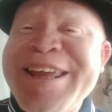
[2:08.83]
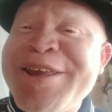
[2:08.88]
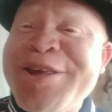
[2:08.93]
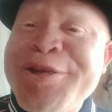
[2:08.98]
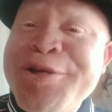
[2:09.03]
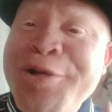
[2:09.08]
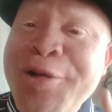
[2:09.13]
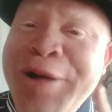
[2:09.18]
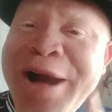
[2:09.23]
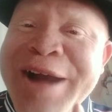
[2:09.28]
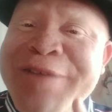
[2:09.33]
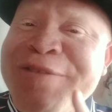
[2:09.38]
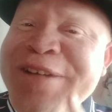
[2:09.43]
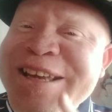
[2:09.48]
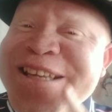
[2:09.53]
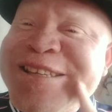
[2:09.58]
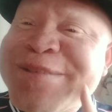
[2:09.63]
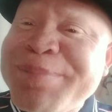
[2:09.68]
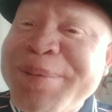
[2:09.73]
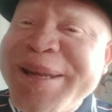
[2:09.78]
You have
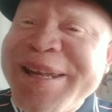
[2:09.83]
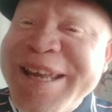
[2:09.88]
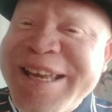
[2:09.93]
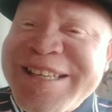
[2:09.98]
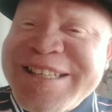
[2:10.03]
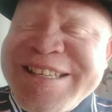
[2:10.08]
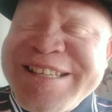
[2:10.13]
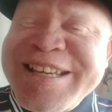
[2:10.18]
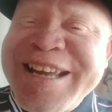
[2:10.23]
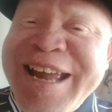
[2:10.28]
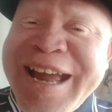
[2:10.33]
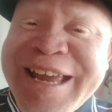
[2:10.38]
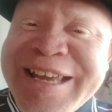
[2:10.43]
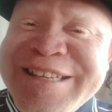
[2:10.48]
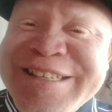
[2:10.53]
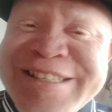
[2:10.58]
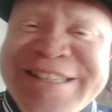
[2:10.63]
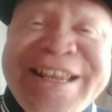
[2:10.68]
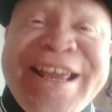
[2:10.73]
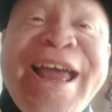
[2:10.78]
experience.
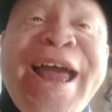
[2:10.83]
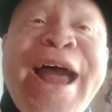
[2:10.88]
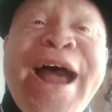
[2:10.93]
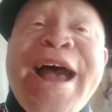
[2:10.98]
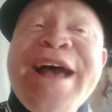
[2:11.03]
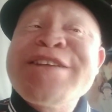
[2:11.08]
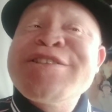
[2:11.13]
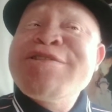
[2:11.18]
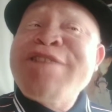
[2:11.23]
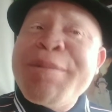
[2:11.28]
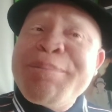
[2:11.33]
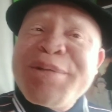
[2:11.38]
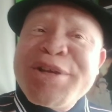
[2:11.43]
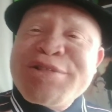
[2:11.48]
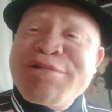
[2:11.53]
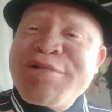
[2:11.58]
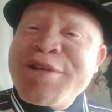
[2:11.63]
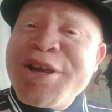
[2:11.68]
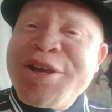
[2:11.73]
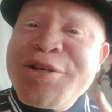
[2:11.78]
Guys, as you are
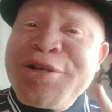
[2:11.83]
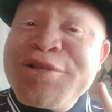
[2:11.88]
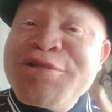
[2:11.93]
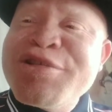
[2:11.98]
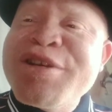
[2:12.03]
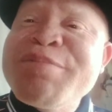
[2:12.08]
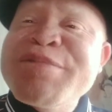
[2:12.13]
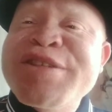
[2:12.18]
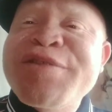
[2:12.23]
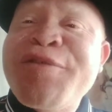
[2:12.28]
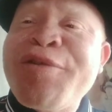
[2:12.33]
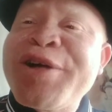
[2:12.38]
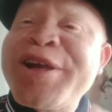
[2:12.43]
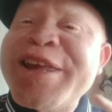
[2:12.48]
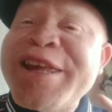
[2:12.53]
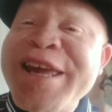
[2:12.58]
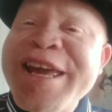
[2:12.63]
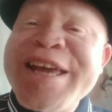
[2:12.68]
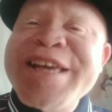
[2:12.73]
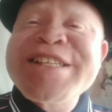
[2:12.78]
pursuing your dreams for
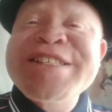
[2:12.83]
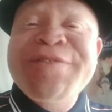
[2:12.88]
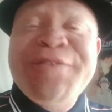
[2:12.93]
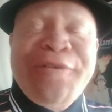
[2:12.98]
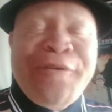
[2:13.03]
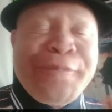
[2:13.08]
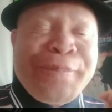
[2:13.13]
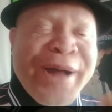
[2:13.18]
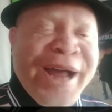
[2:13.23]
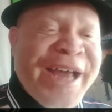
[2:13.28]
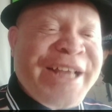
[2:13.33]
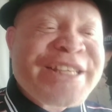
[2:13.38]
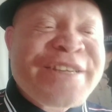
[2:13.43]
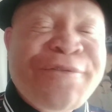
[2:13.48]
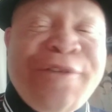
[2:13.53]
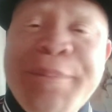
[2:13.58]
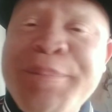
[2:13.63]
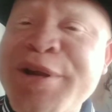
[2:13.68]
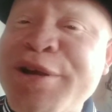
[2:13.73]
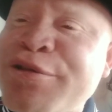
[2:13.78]
years, for months,
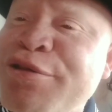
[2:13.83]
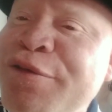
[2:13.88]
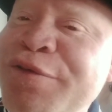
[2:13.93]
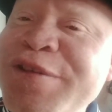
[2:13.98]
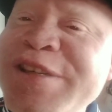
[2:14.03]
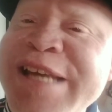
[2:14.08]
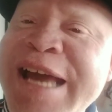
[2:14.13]
for a period of